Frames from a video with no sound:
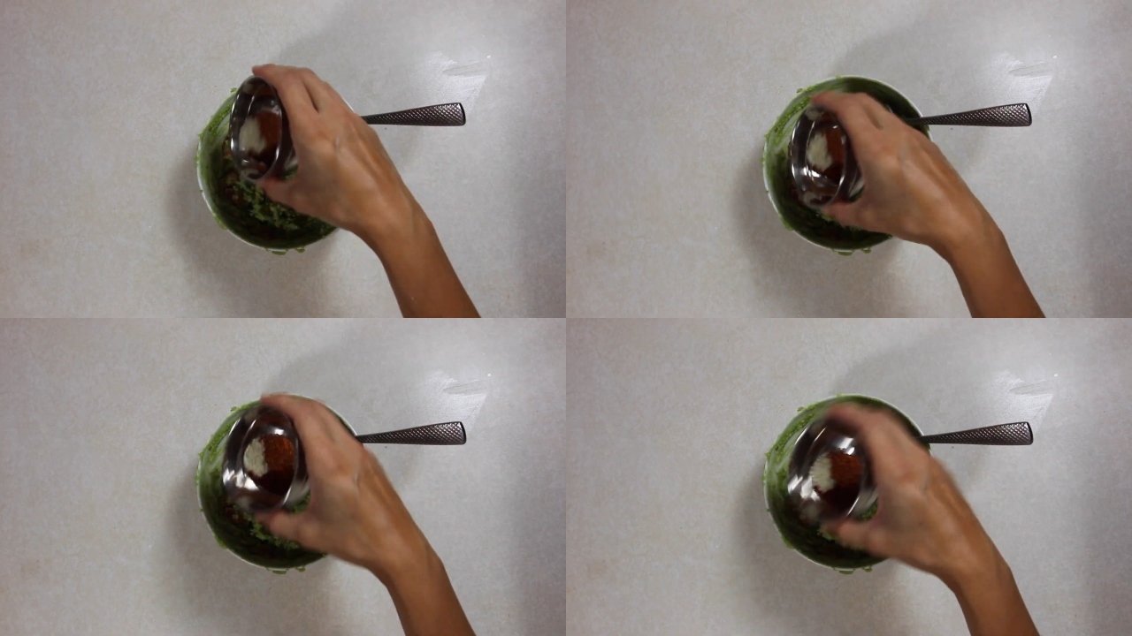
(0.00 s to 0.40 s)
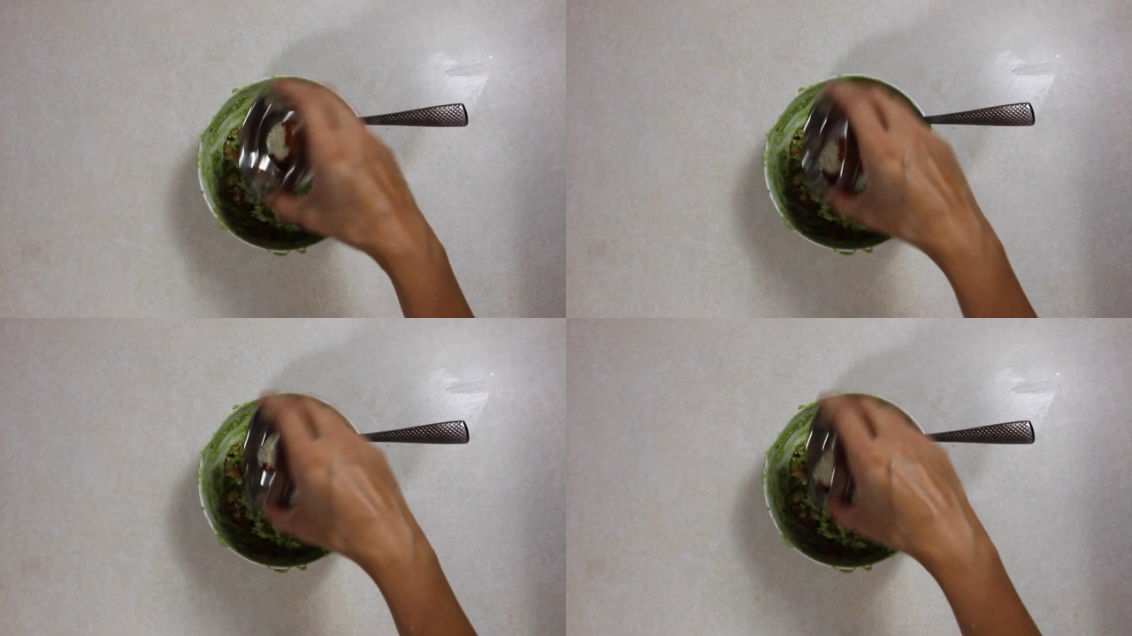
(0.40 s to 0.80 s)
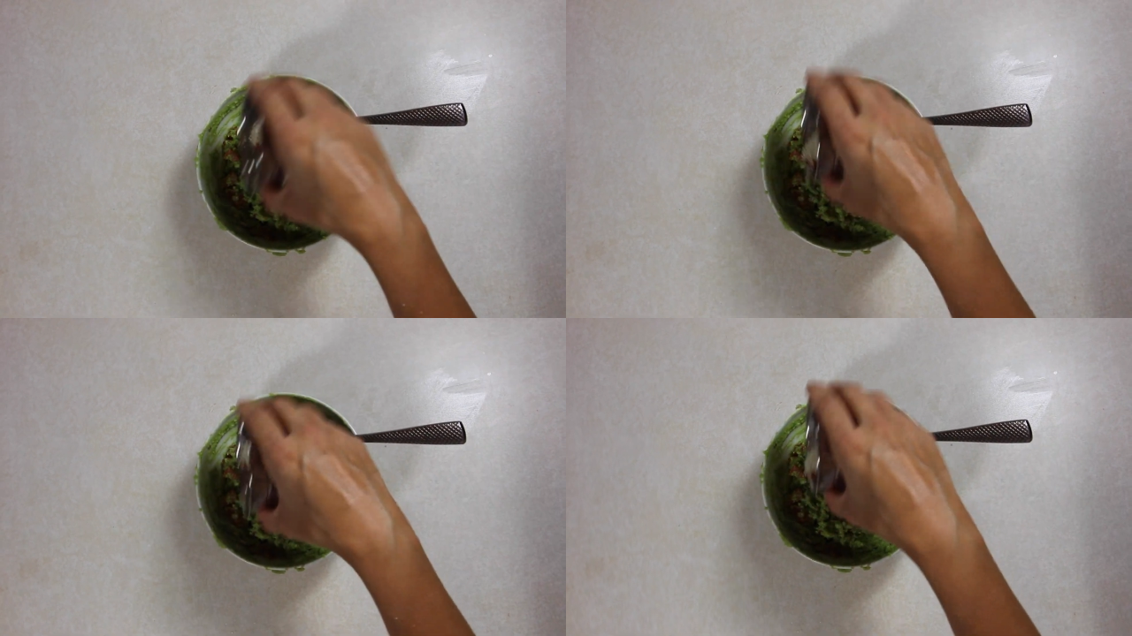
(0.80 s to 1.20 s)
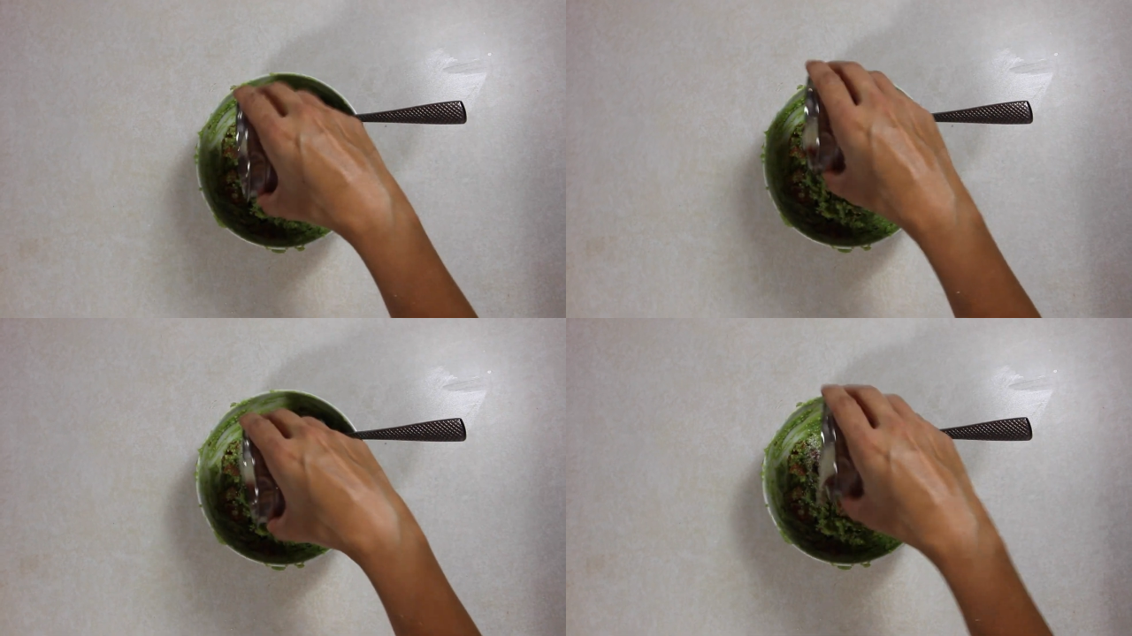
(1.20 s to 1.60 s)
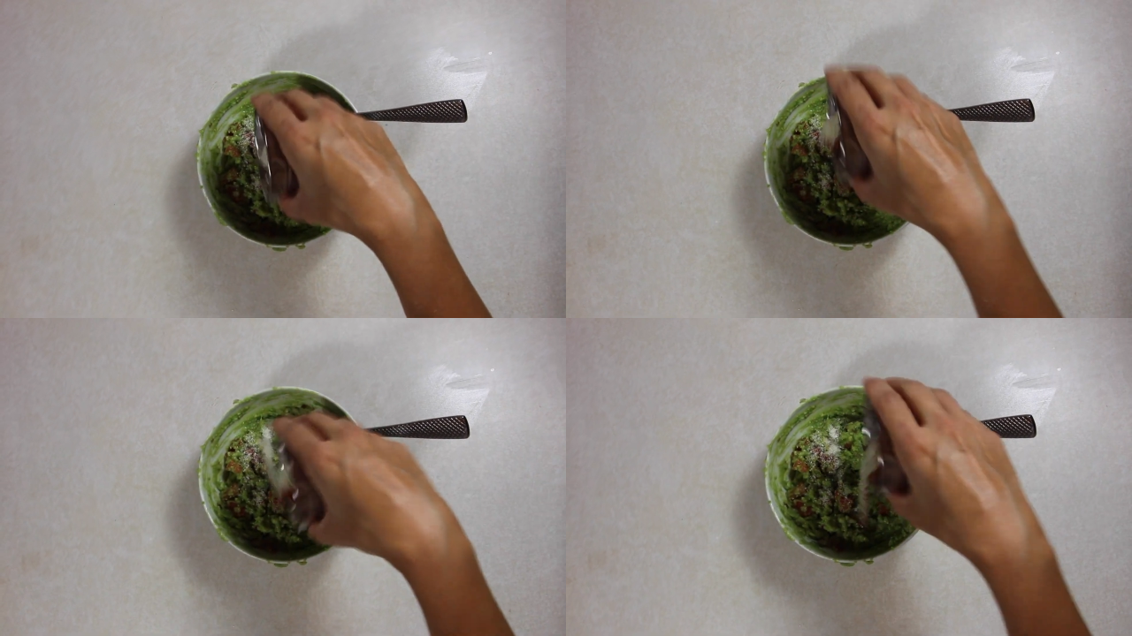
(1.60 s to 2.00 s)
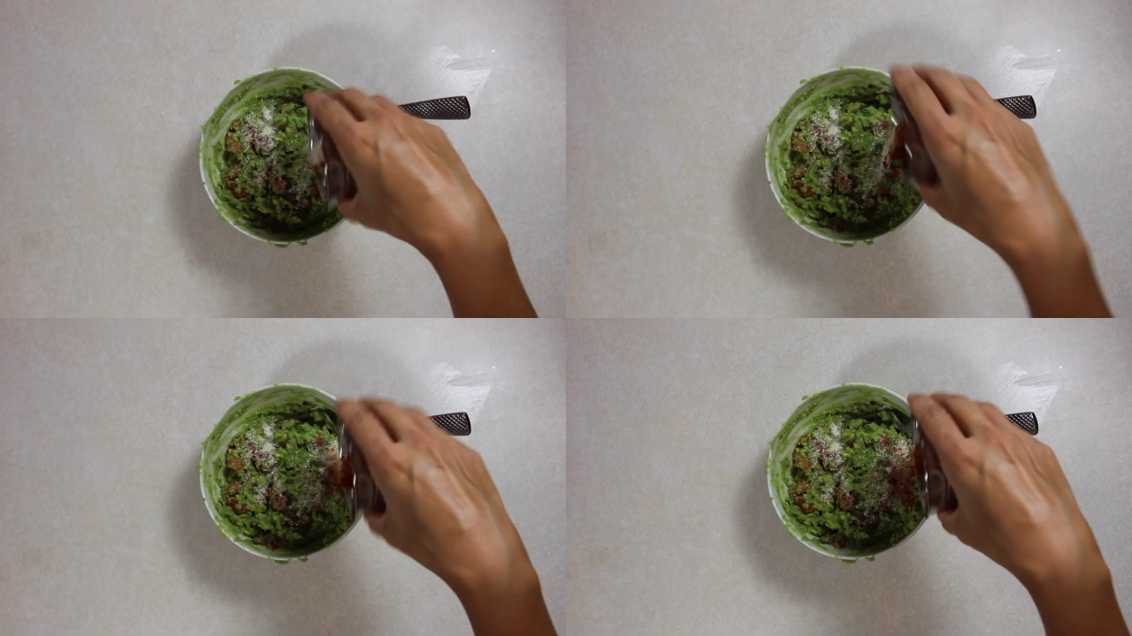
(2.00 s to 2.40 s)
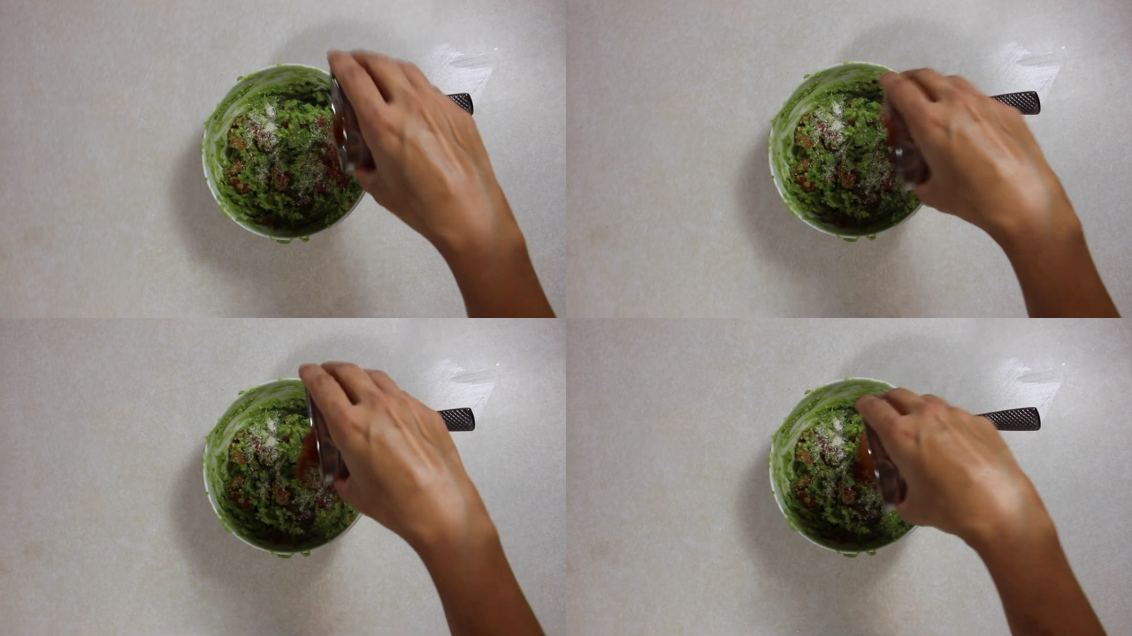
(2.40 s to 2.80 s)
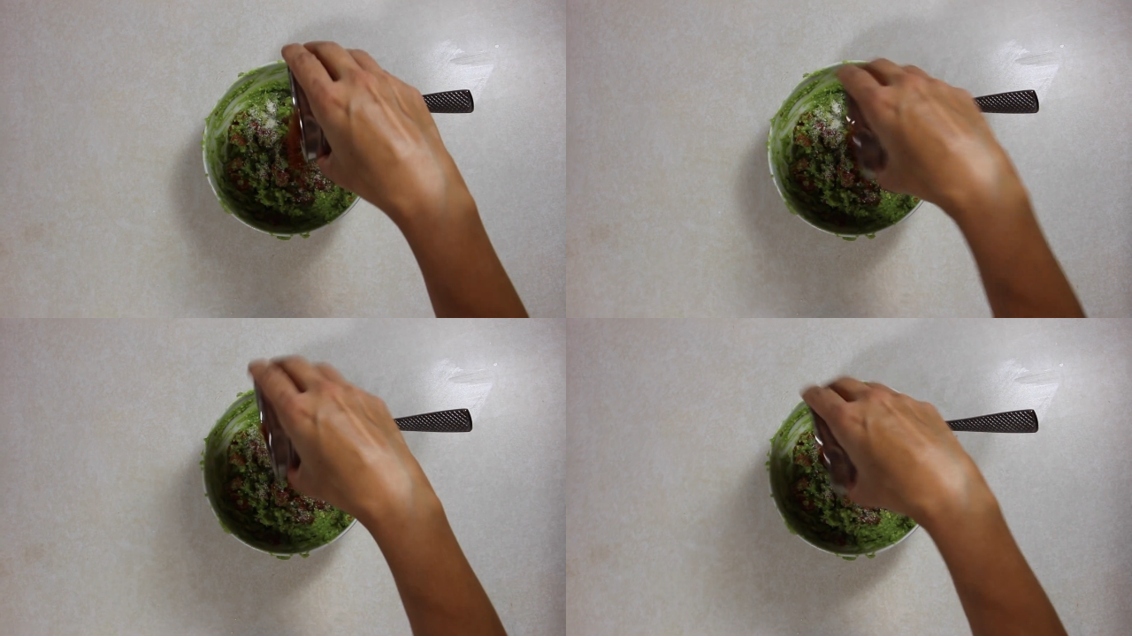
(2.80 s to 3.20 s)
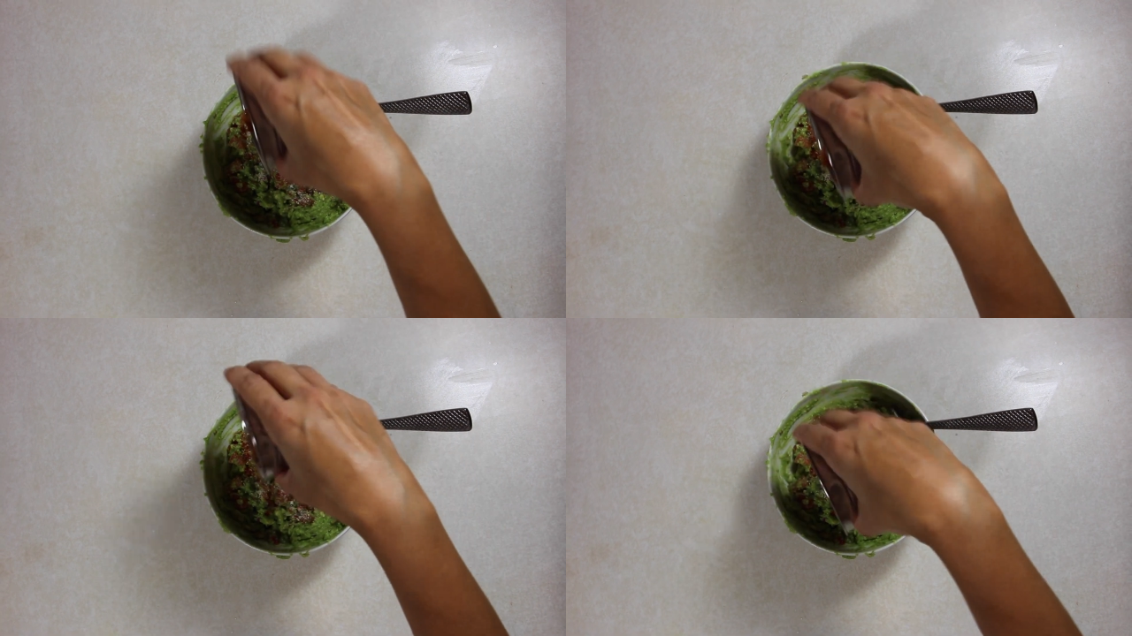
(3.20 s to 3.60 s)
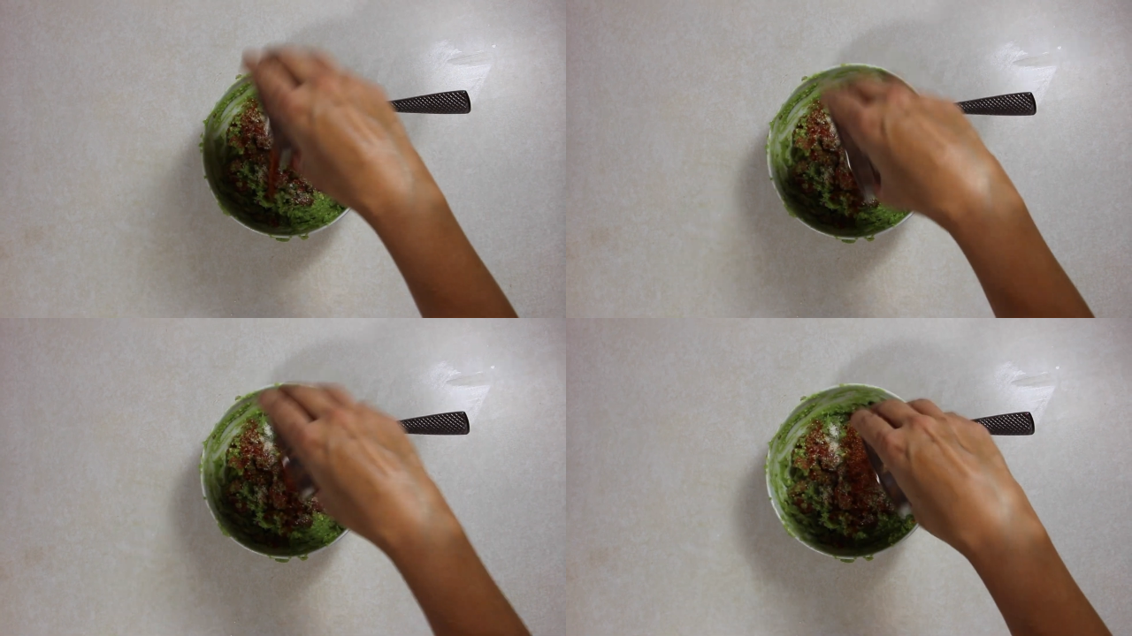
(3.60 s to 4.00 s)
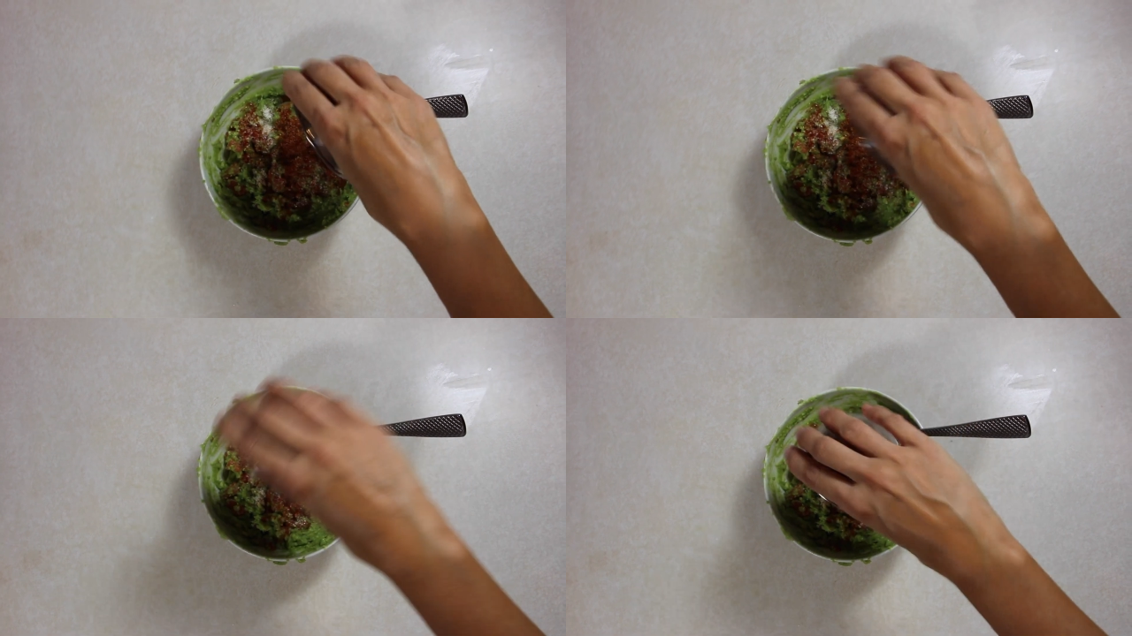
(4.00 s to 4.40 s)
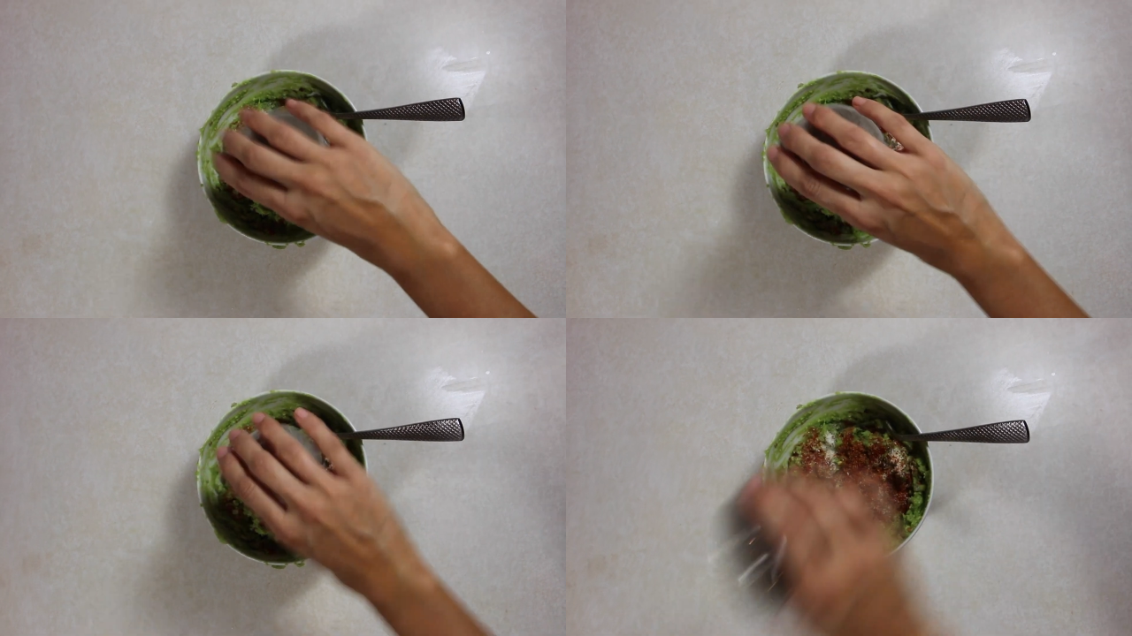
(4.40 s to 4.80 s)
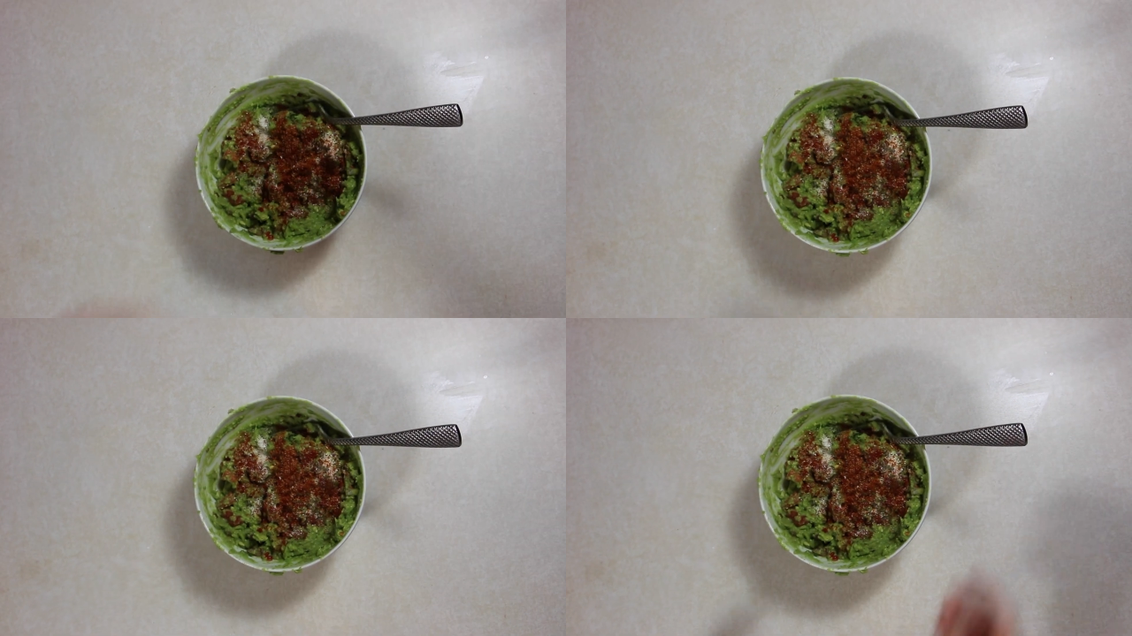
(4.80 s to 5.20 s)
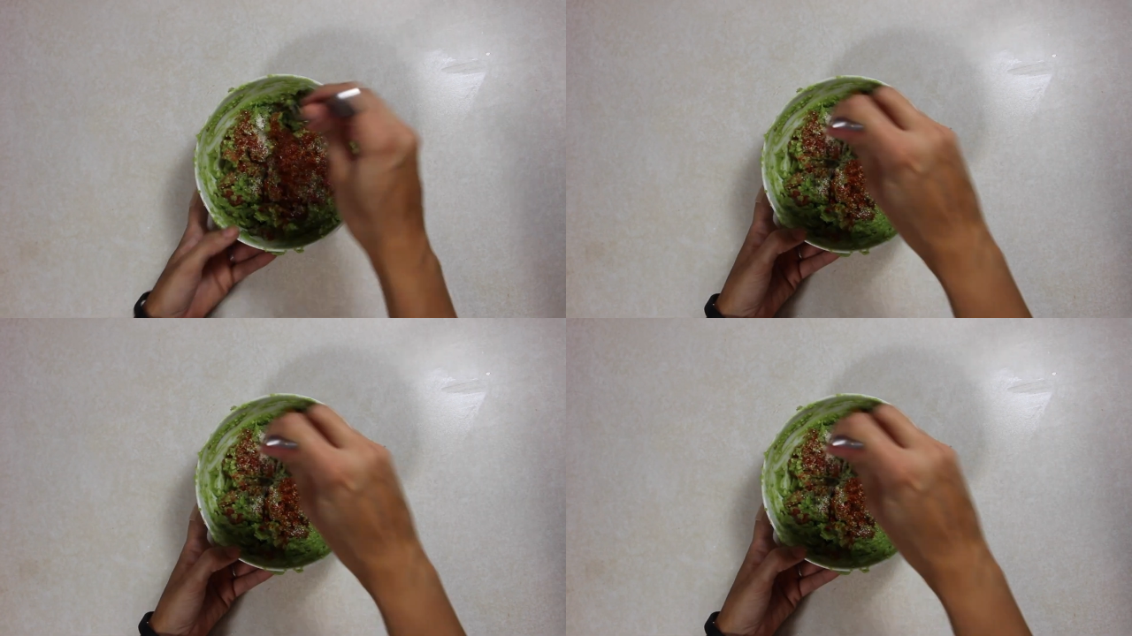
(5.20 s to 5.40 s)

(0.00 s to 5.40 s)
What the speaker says: (no speaker visible)